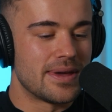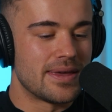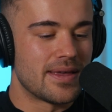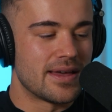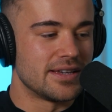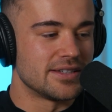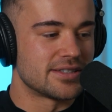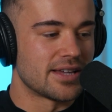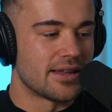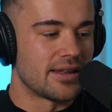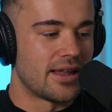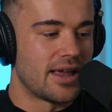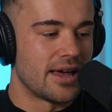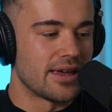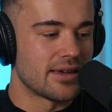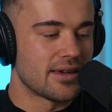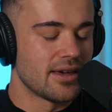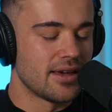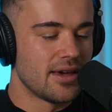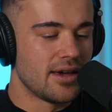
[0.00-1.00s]
me that he's done
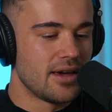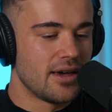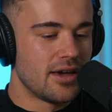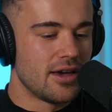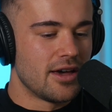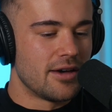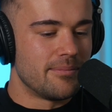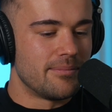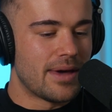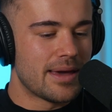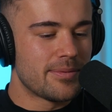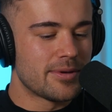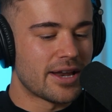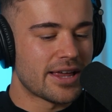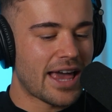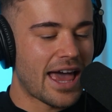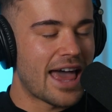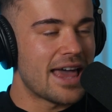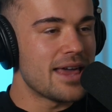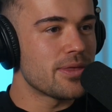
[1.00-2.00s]
like maybe
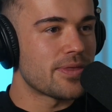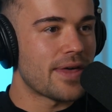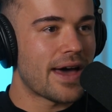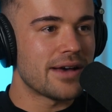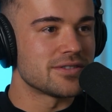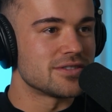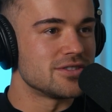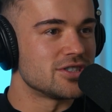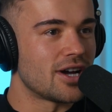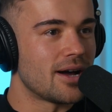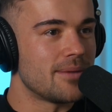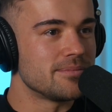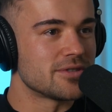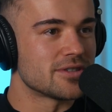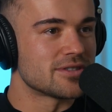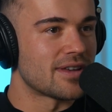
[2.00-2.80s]
like 8,000 jumps.